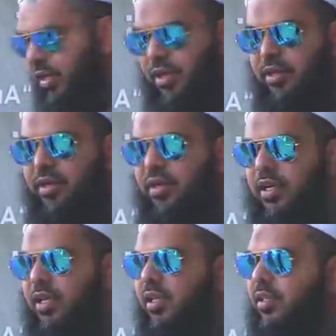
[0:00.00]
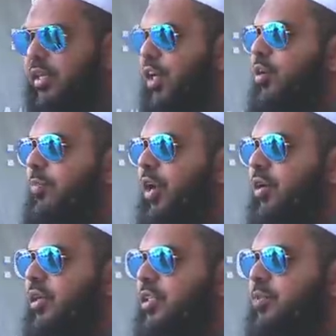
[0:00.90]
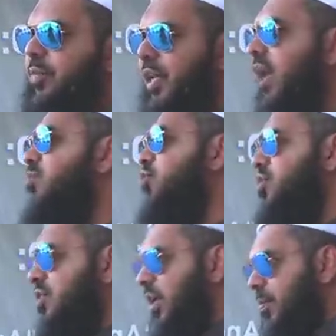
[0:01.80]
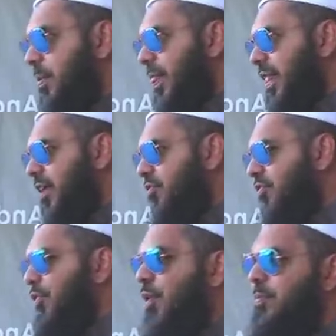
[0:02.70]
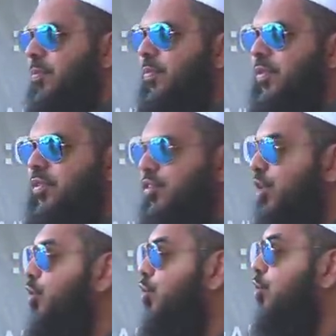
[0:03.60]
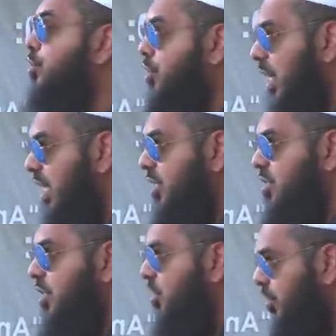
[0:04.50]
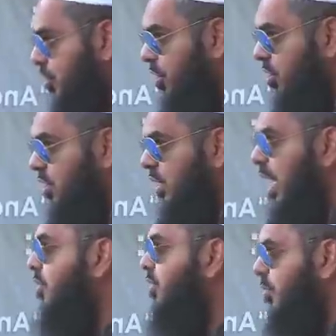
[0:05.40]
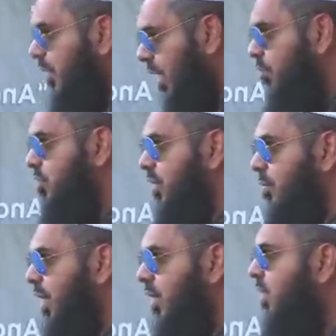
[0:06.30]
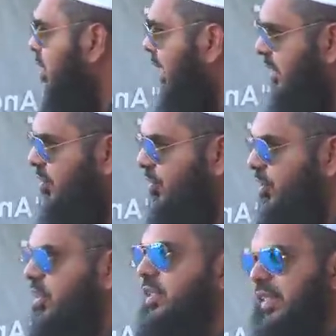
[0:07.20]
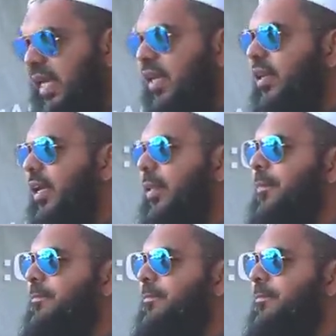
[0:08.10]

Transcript: here, their parents became Muslim from seeing a good change in their children after they became Muslim, right? Mm-hmm. That's the first thing. Secondly,